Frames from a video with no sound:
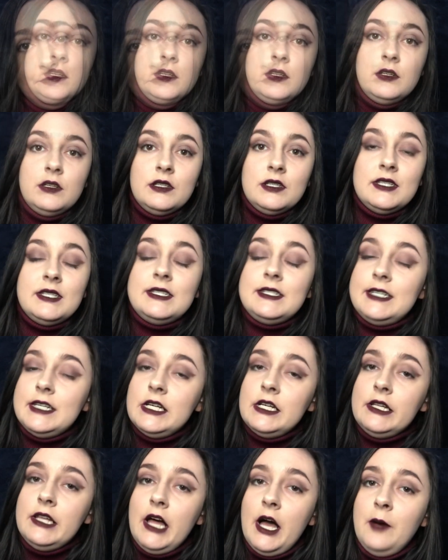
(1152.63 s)

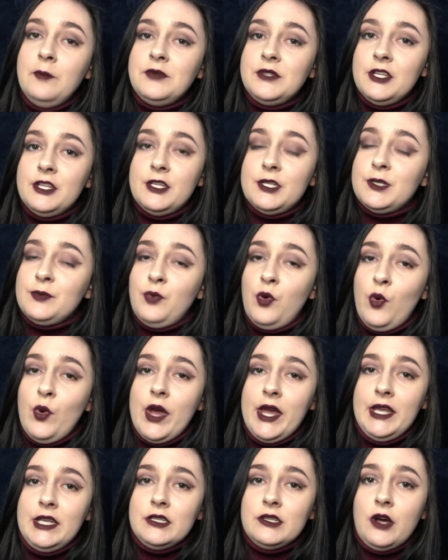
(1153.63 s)
Still up to this
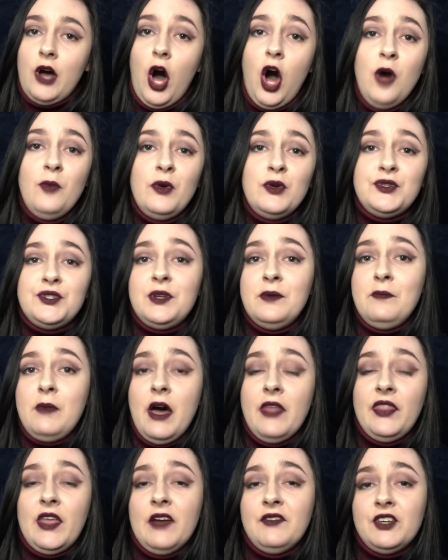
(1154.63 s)
point, almost a
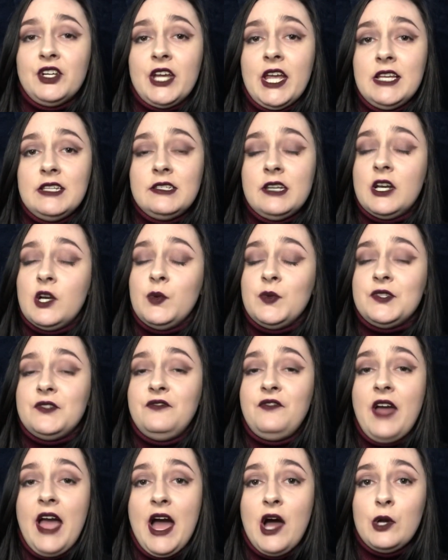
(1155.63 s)
month after Kaysera was
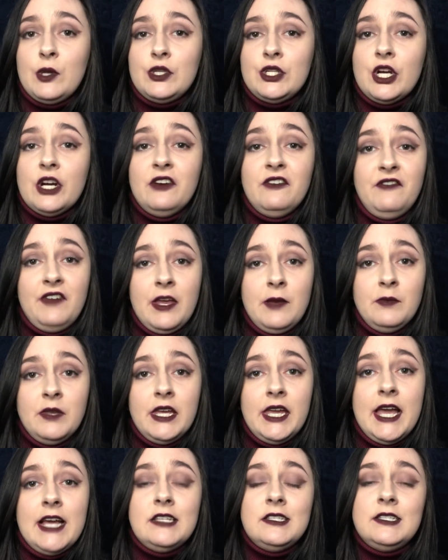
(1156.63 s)
found, her
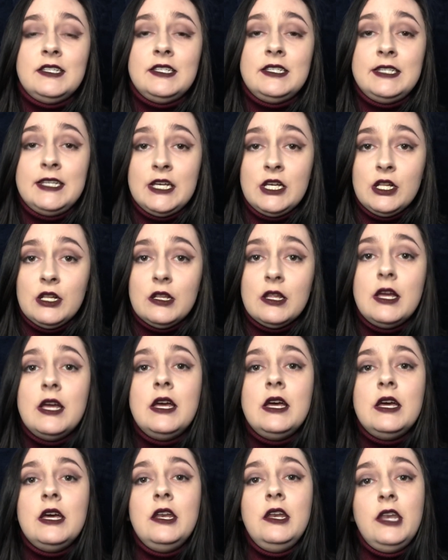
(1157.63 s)
family has still
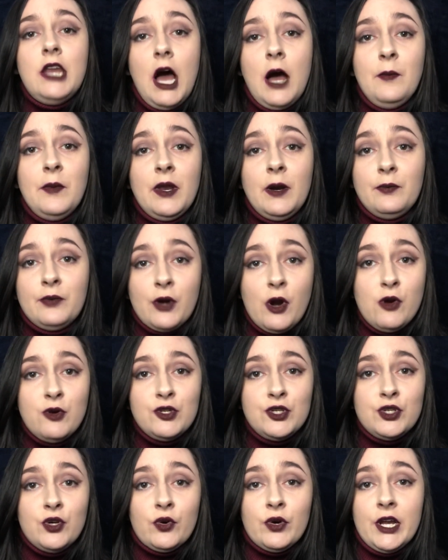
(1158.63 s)
not been
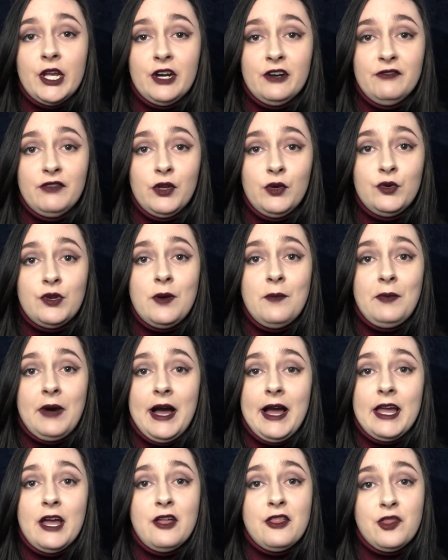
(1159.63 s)
approached or interviewed
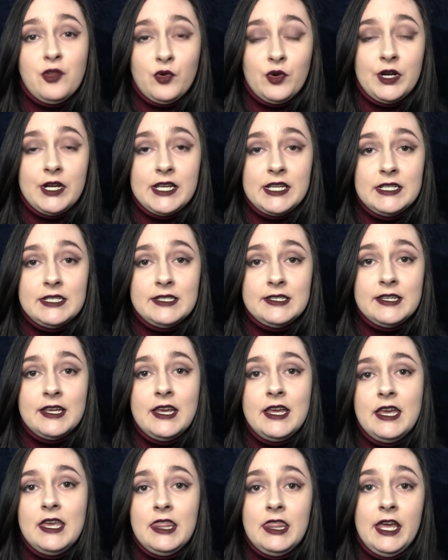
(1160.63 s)
by authorities.
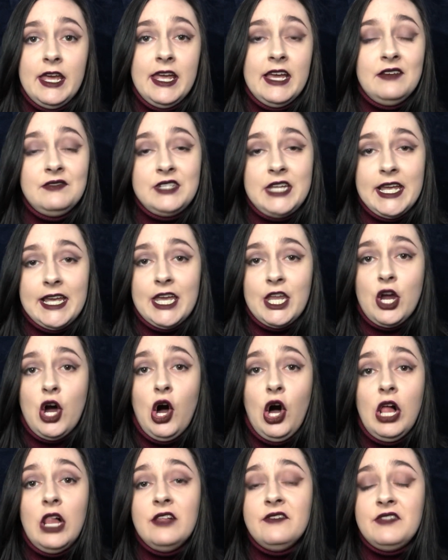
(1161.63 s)
They have taken
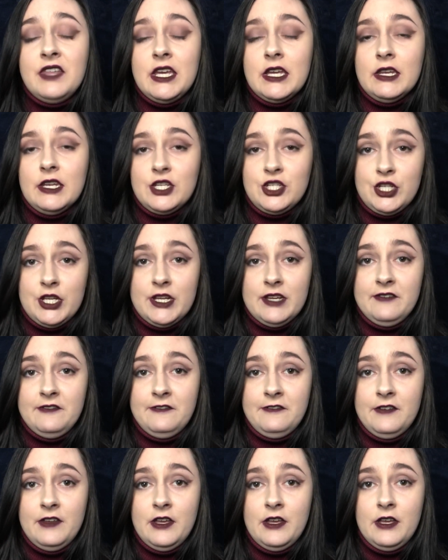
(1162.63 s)
all of the
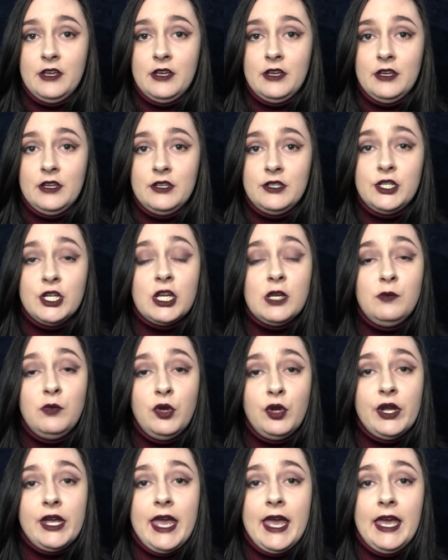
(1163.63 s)
initiative to
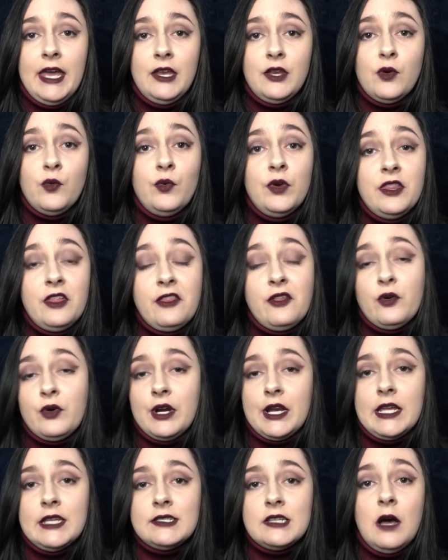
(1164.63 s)
communicate with
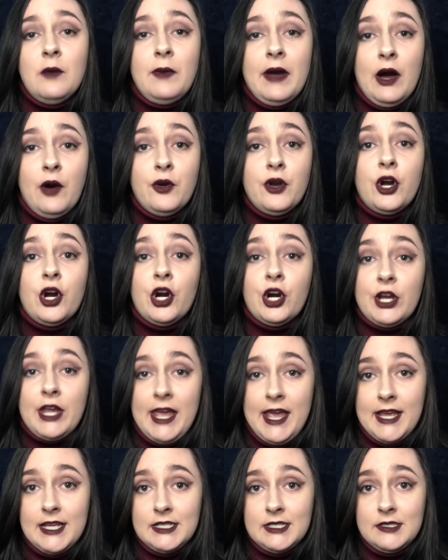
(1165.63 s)
authorities about her
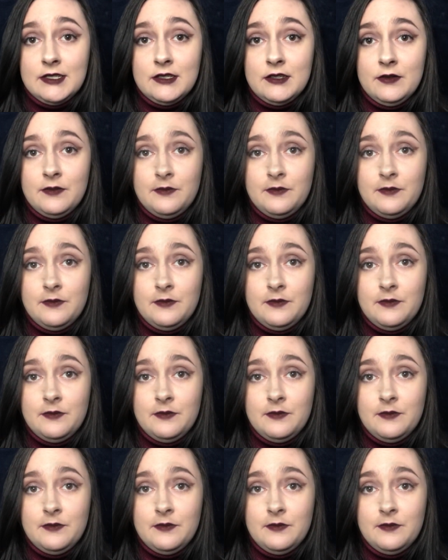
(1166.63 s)
case.